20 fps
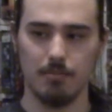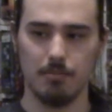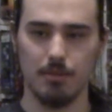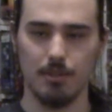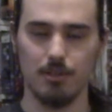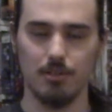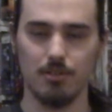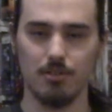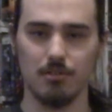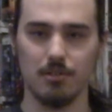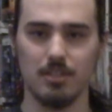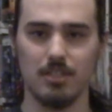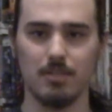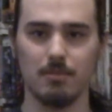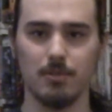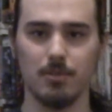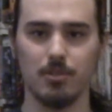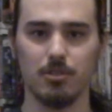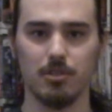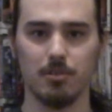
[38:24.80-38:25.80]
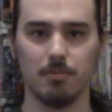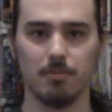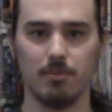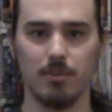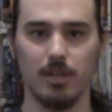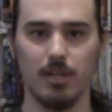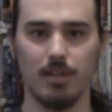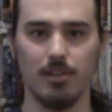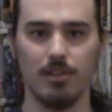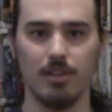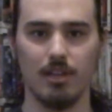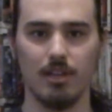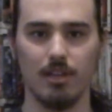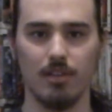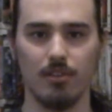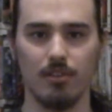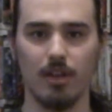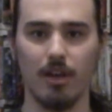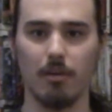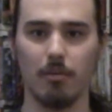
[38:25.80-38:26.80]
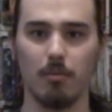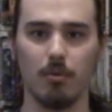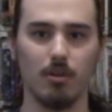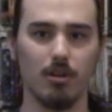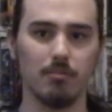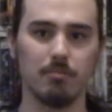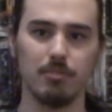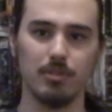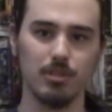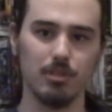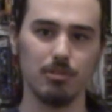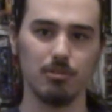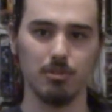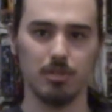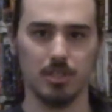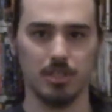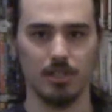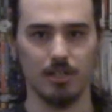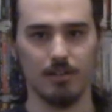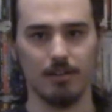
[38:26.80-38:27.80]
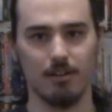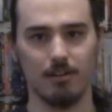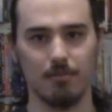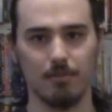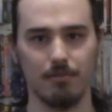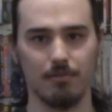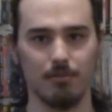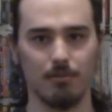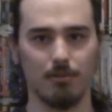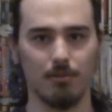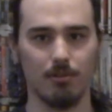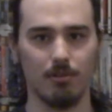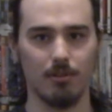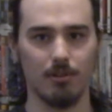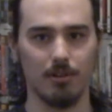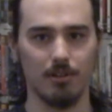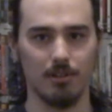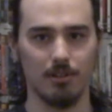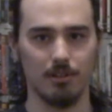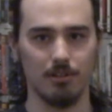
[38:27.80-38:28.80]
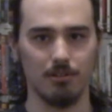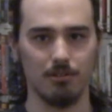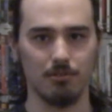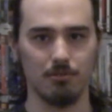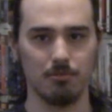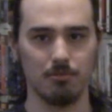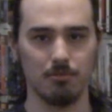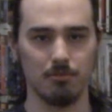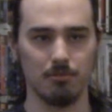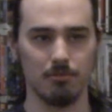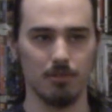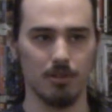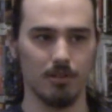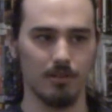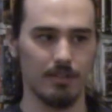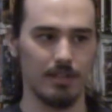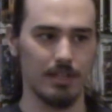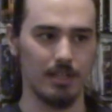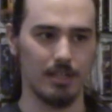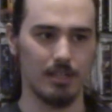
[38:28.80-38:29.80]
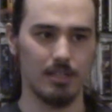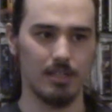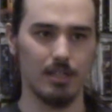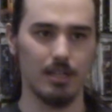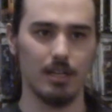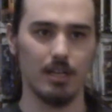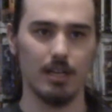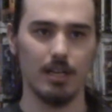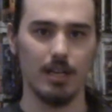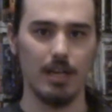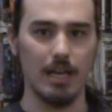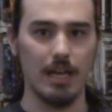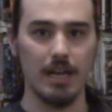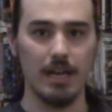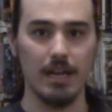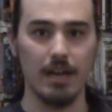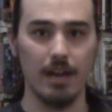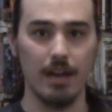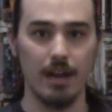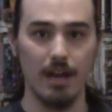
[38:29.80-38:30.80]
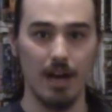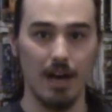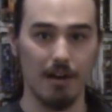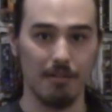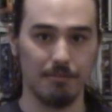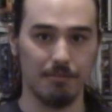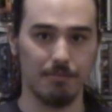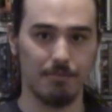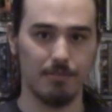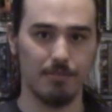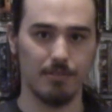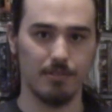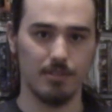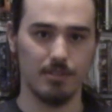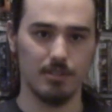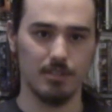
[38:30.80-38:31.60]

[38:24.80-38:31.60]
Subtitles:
But there's only so much you can play the they were abused card before you are like, enough.